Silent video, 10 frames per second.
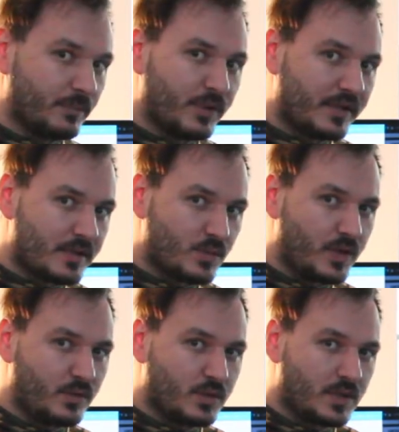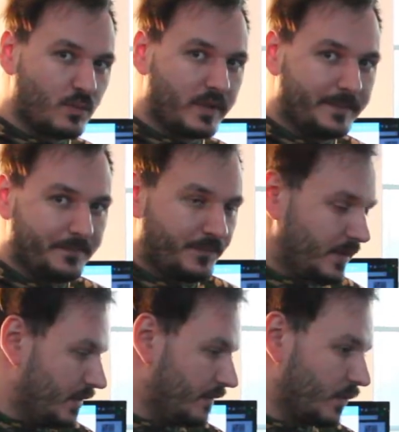bring this with you somewhere
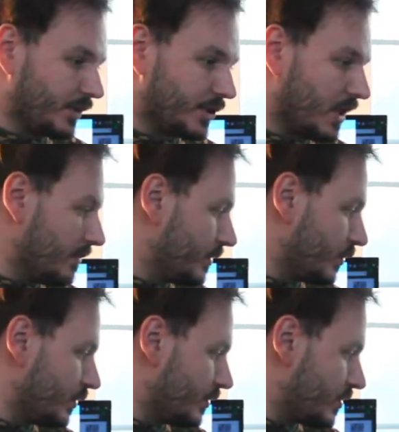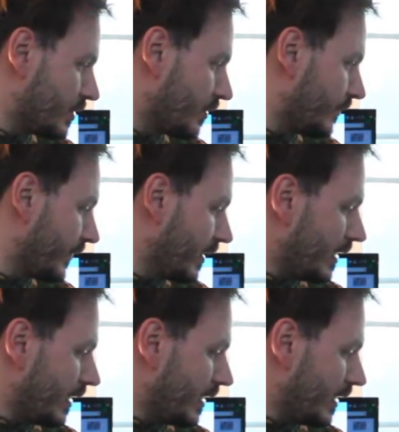for a job, you could do so.